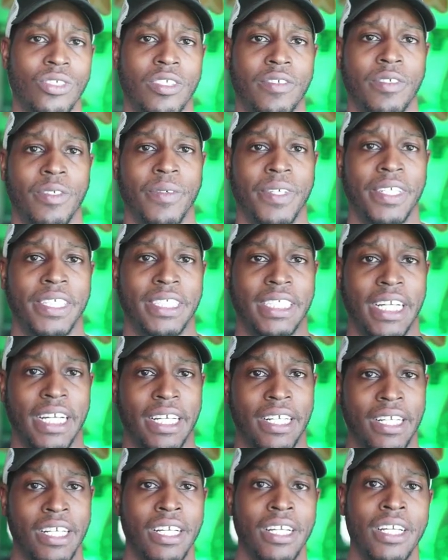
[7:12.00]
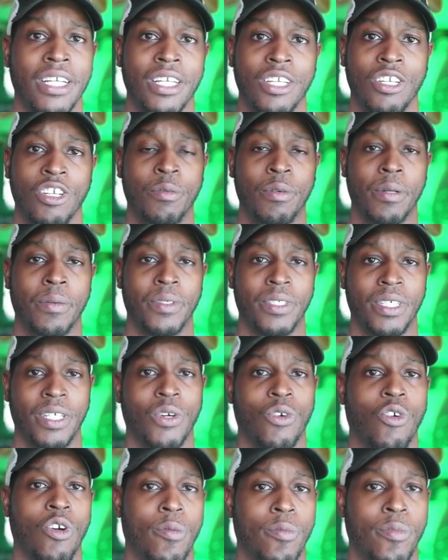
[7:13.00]
different ways that you'd be able to
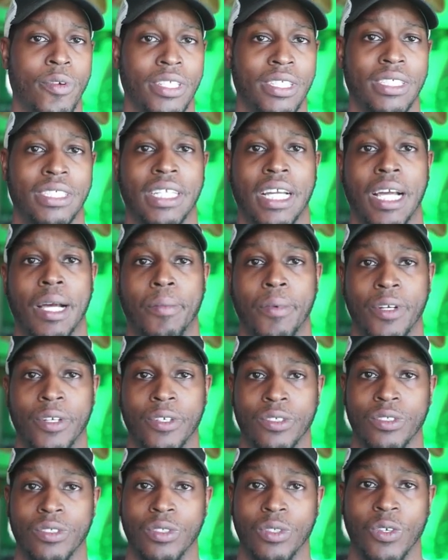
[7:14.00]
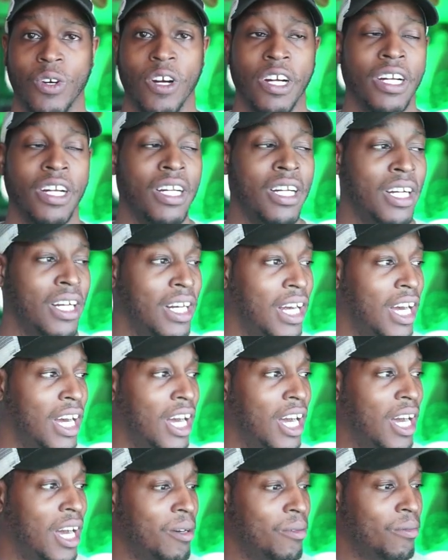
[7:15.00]
incorporate this app in your store.
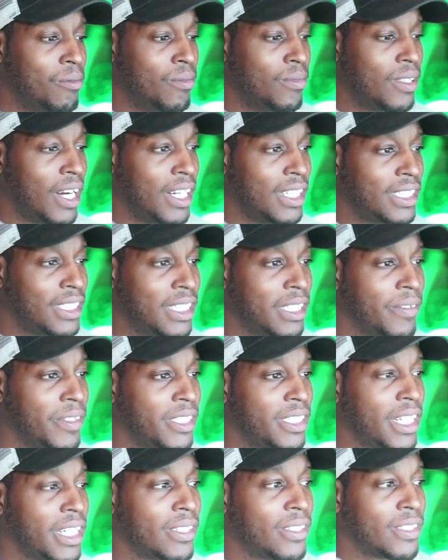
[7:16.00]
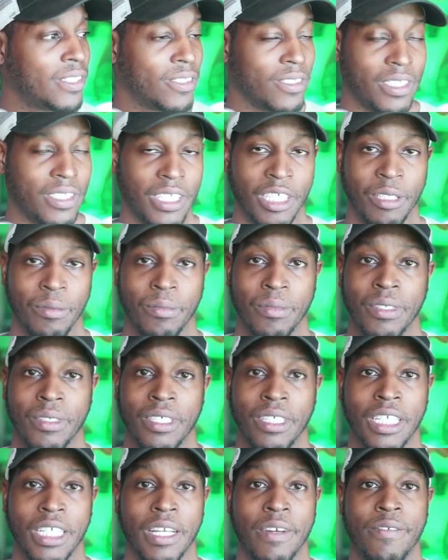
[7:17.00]
I'd say reach out to their team,
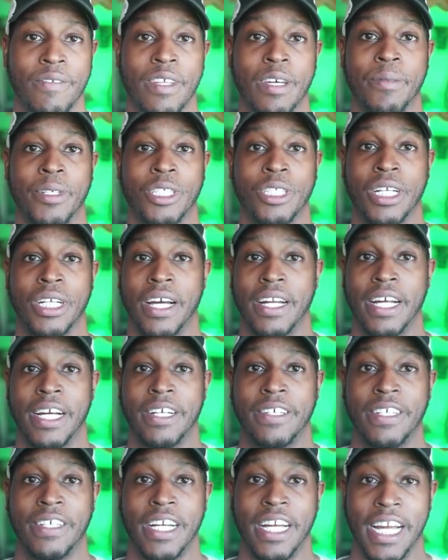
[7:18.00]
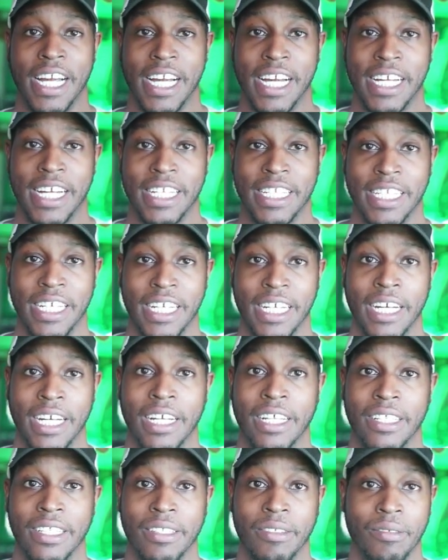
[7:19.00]
give them a shout out, and
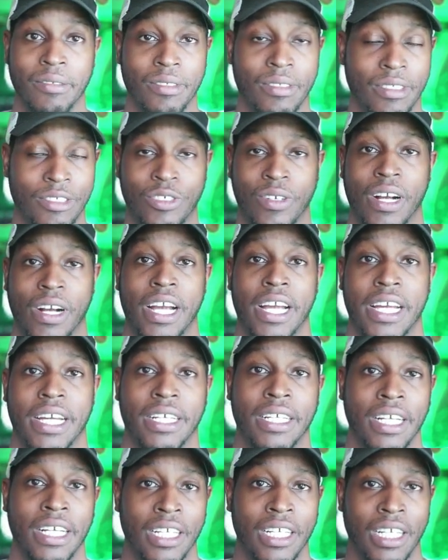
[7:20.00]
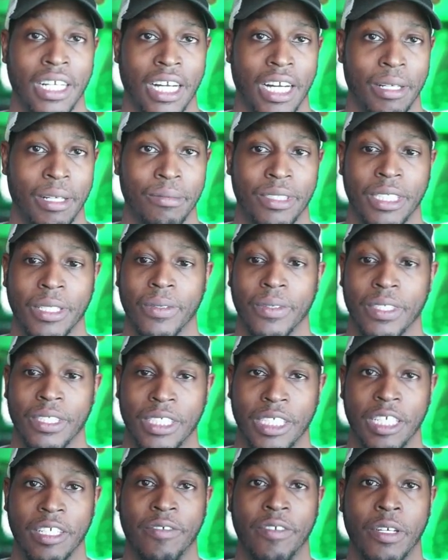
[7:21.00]
try it.
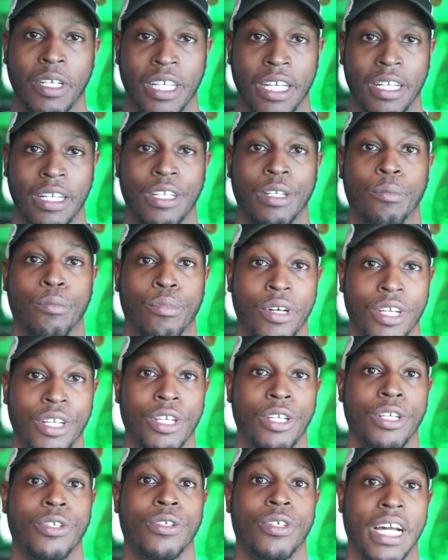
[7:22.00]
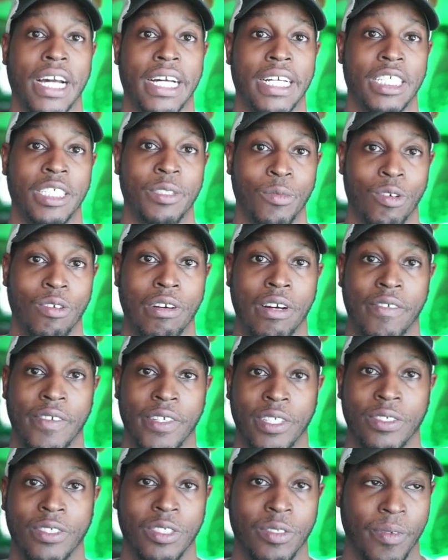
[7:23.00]
See if it can bring you guys more
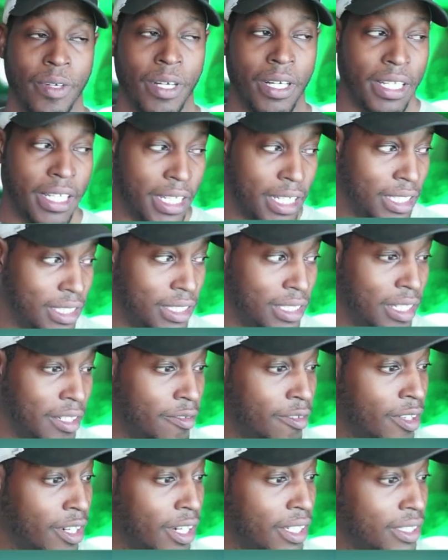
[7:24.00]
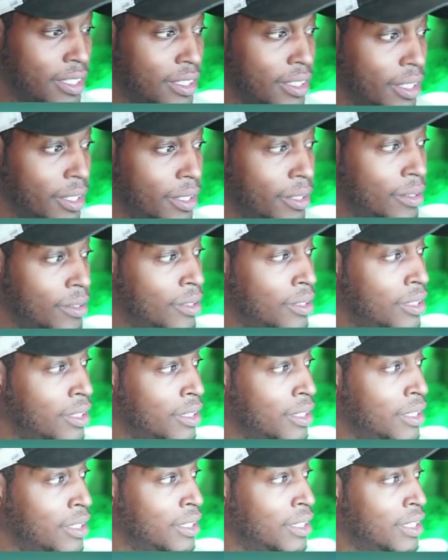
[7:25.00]
revenue as well, like it's done for us. So
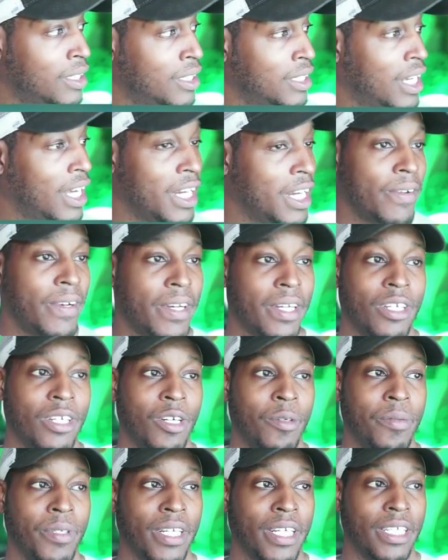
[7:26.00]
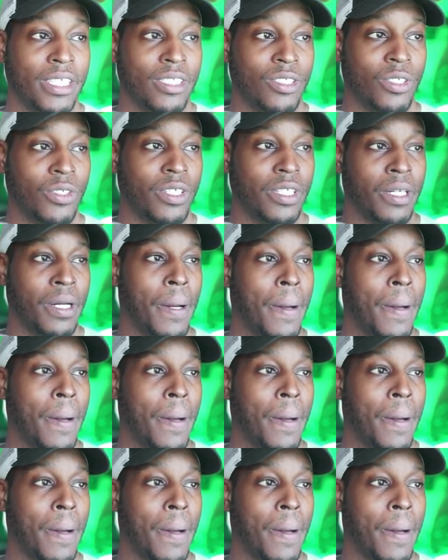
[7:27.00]
anyway, hope you guys enjoyed.